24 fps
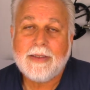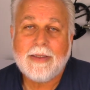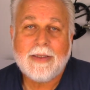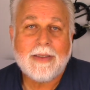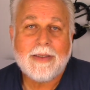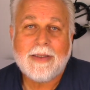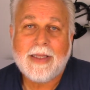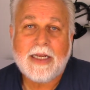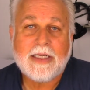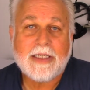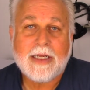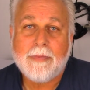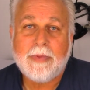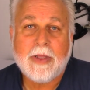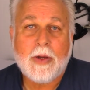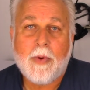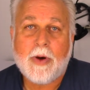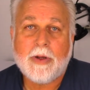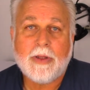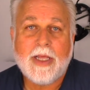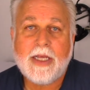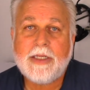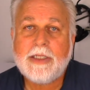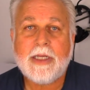they simply
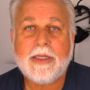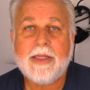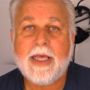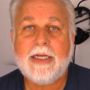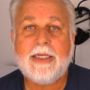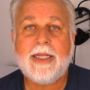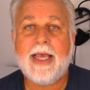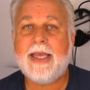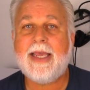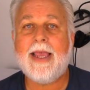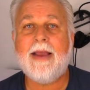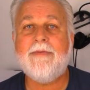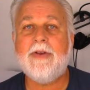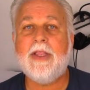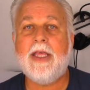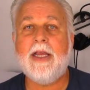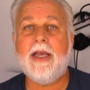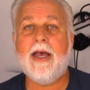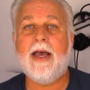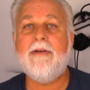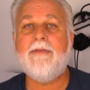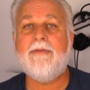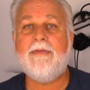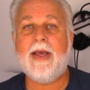won't listen. They take everything
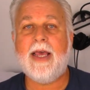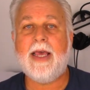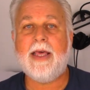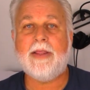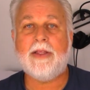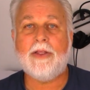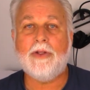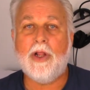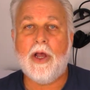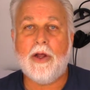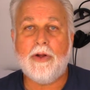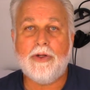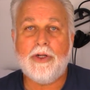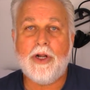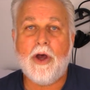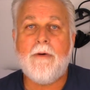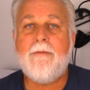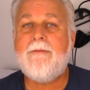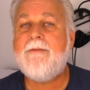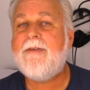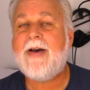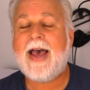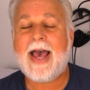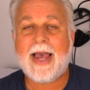on faith. No
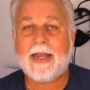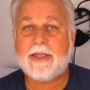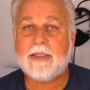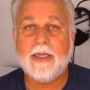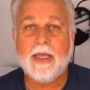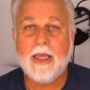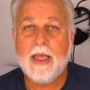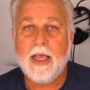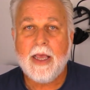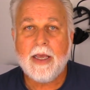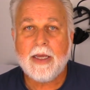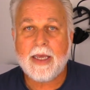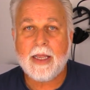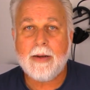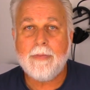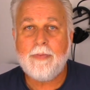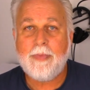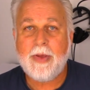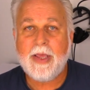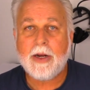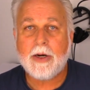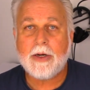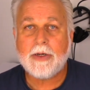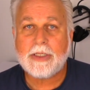fact can
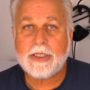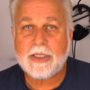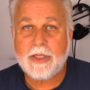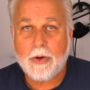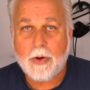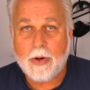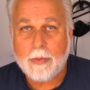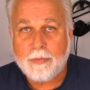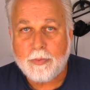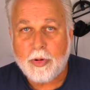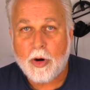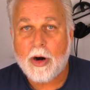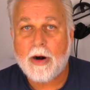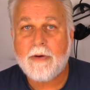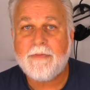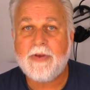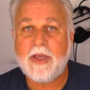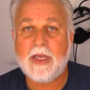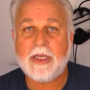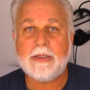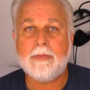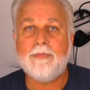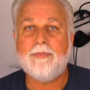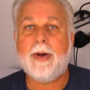pierce their
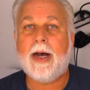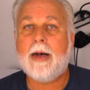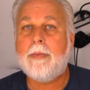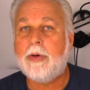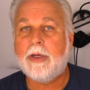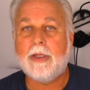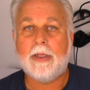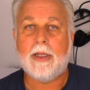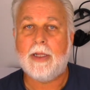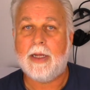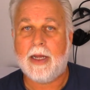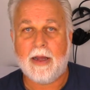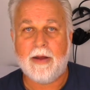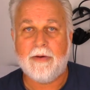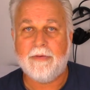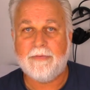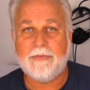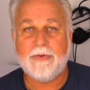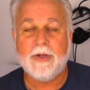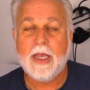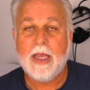impervious bubble of